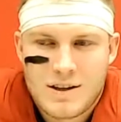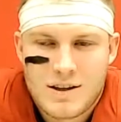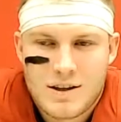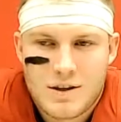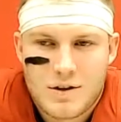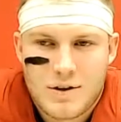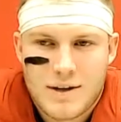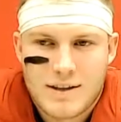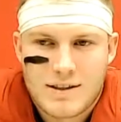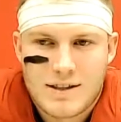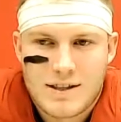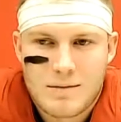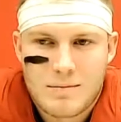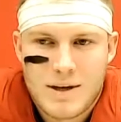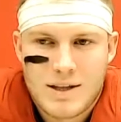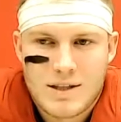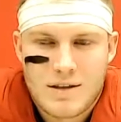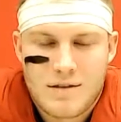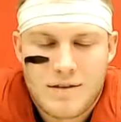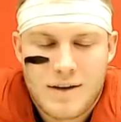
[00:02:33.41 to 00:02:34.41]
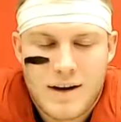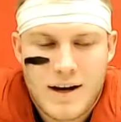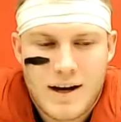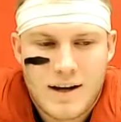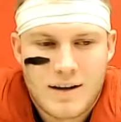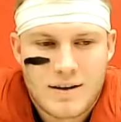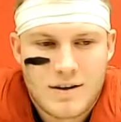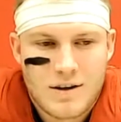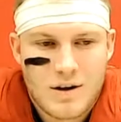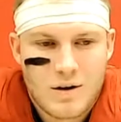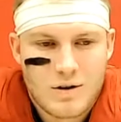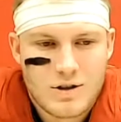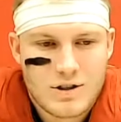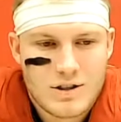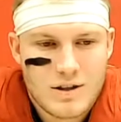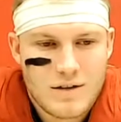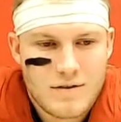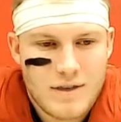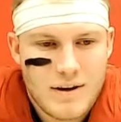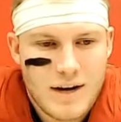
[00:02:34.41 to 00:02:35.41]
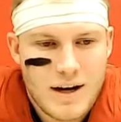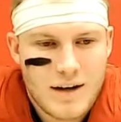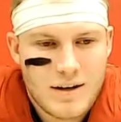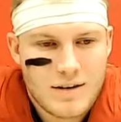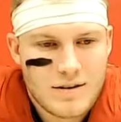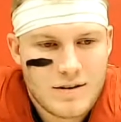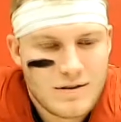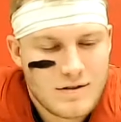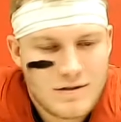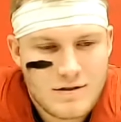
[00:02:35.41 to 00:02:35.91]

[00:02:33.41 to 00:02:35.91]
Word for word: the great teammates I've had and coaches I've had and